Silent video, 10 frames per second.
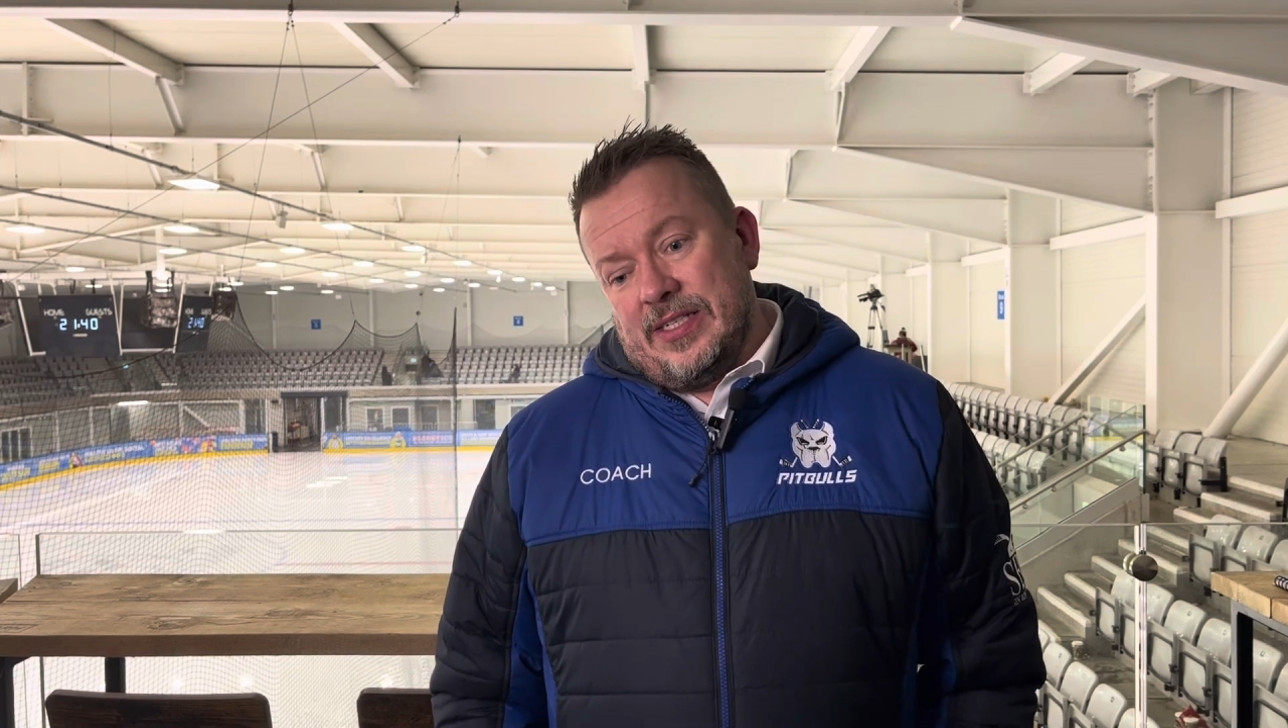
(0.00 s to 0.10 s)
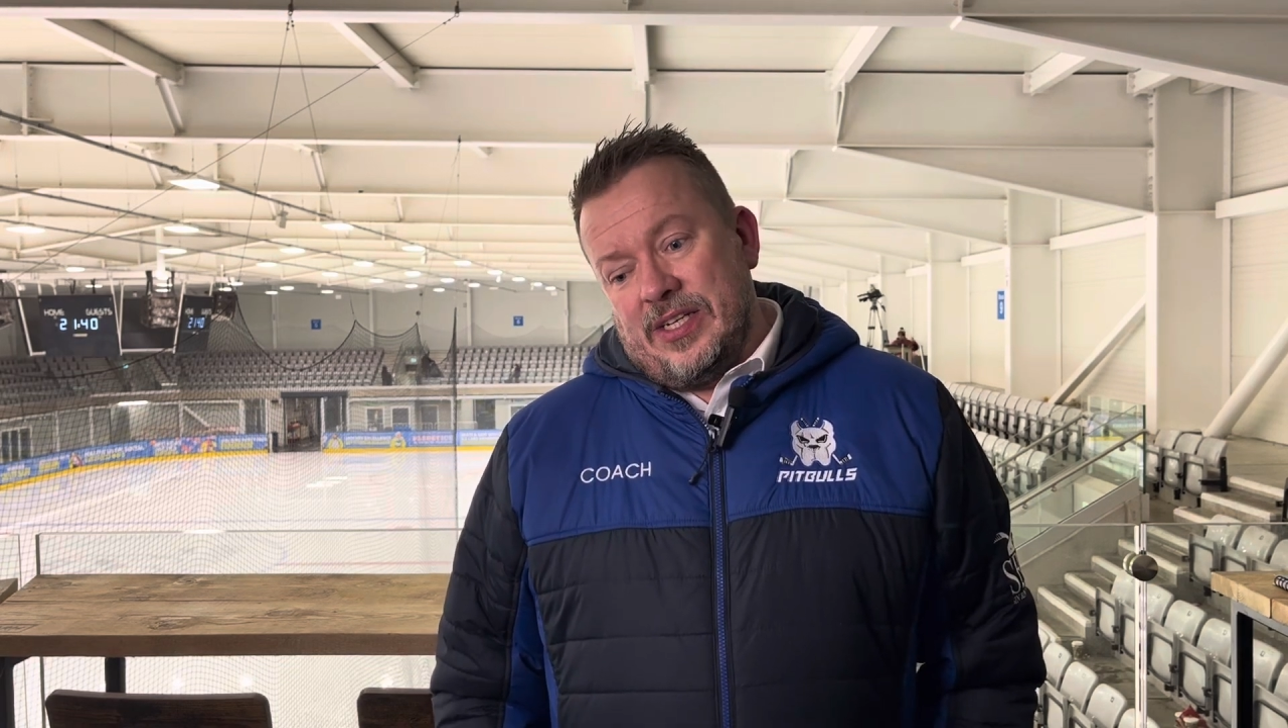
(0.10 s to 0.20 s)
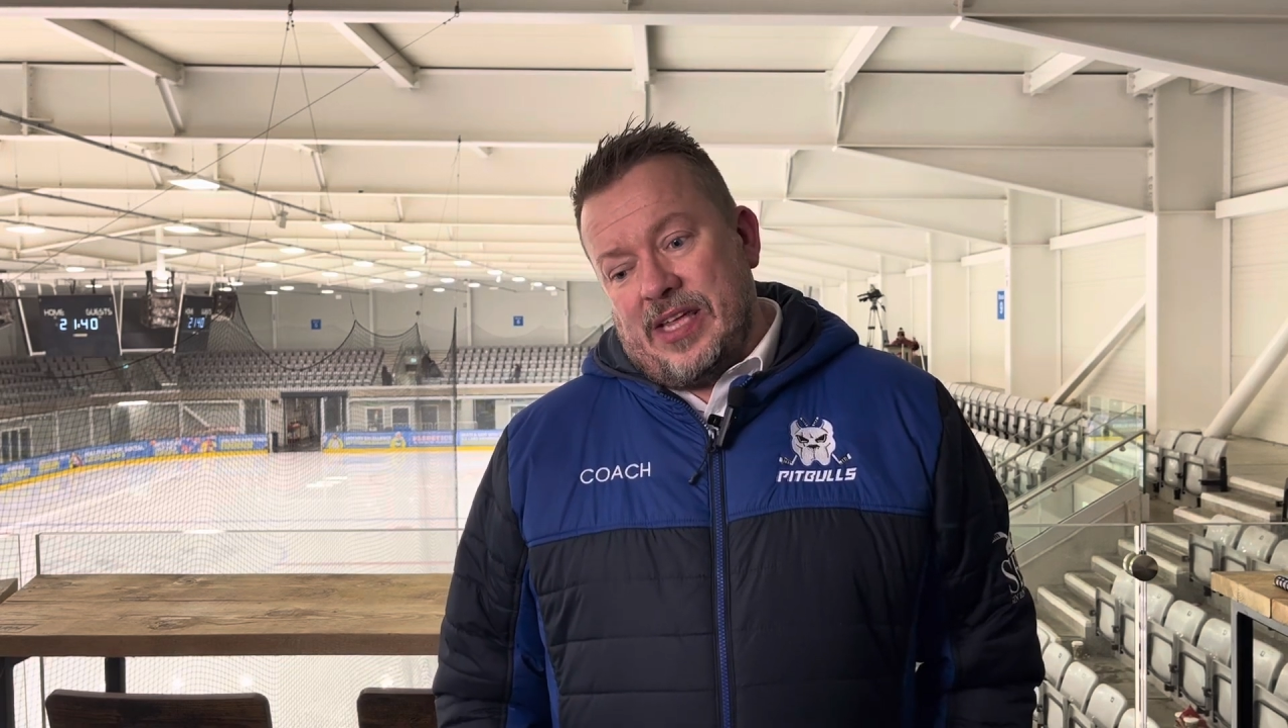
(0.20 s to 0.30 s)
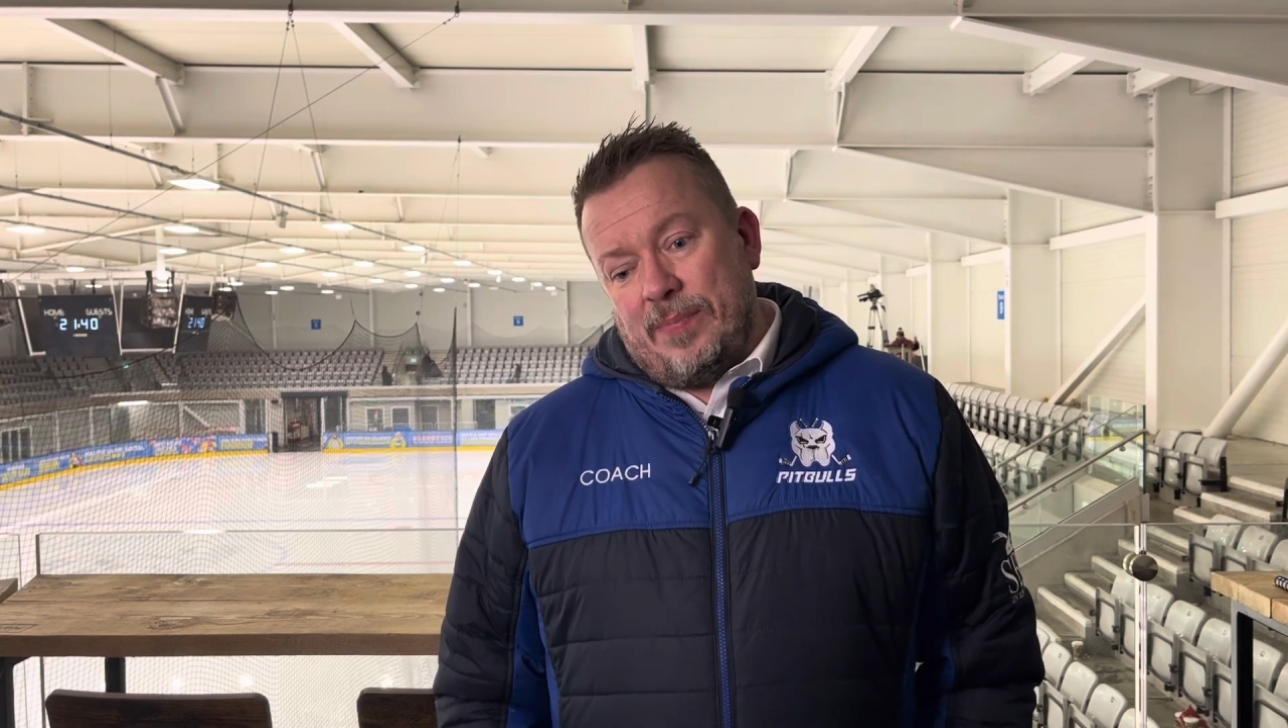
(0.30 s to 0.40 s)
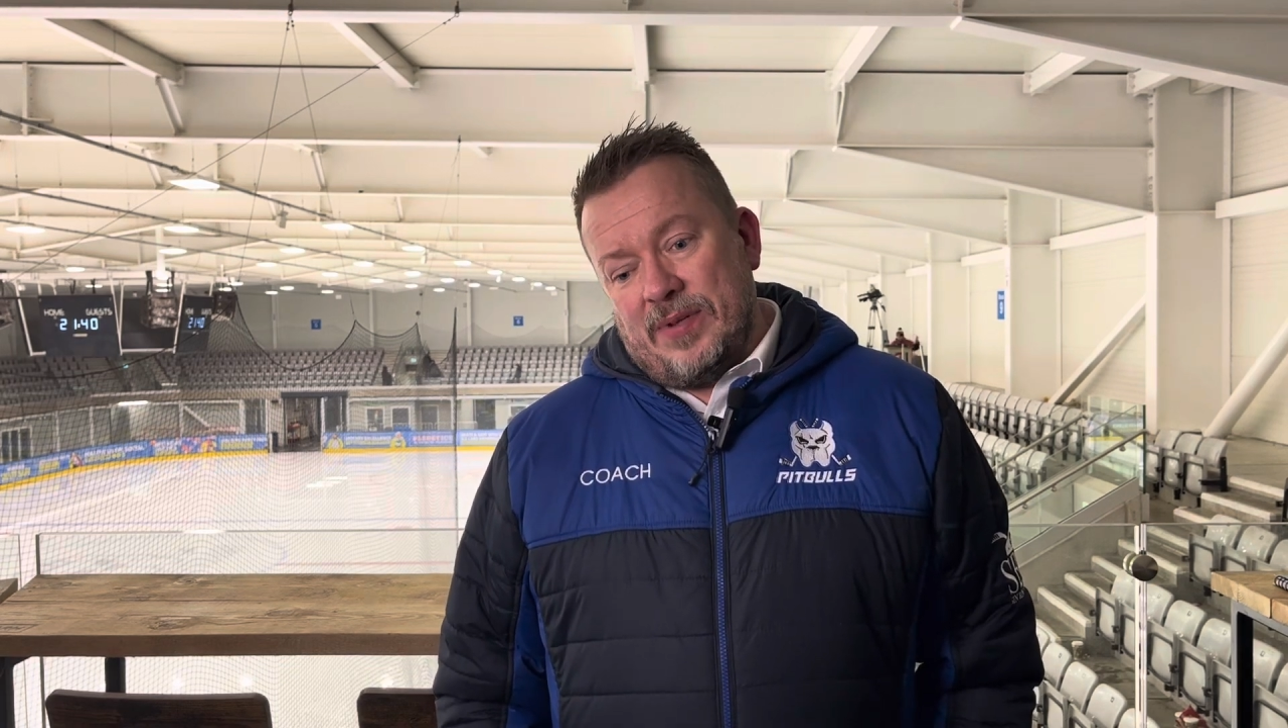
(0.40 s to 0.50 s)

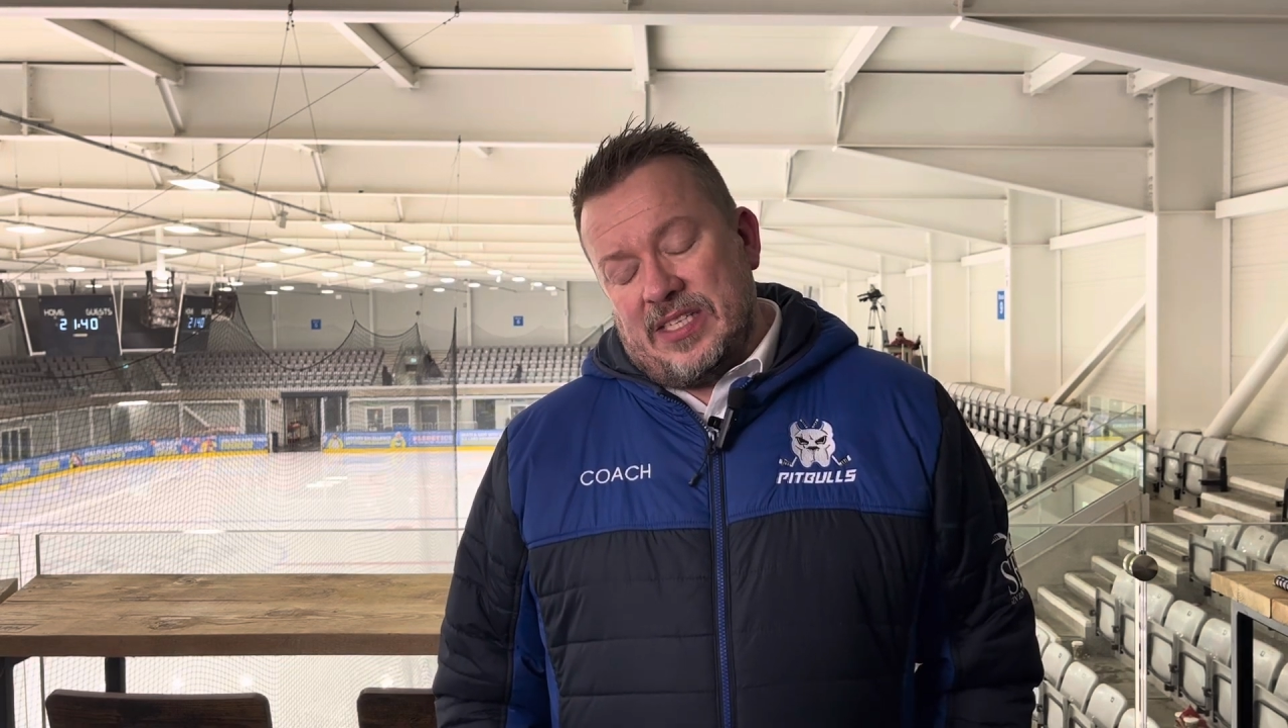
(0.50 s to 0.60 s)
you keep a